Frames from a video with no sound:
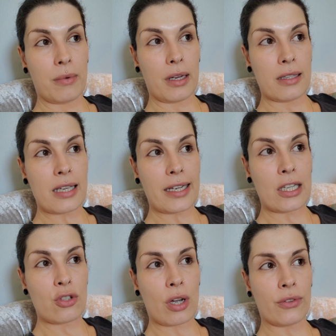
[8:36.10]
attack
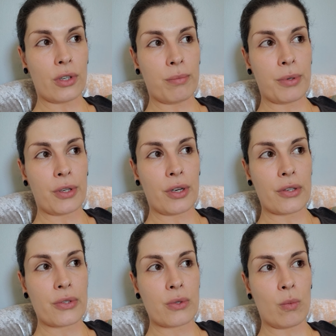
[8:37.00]
each other
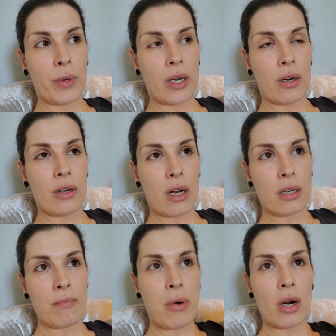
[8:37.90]
because we are
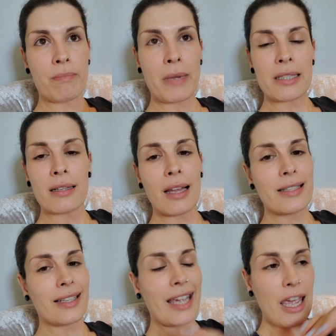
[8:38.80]
not
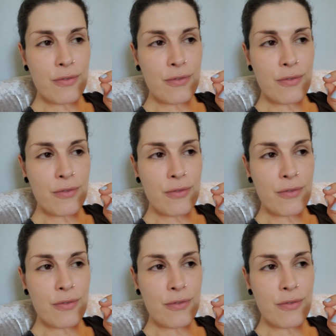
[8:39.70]
compartmentalizing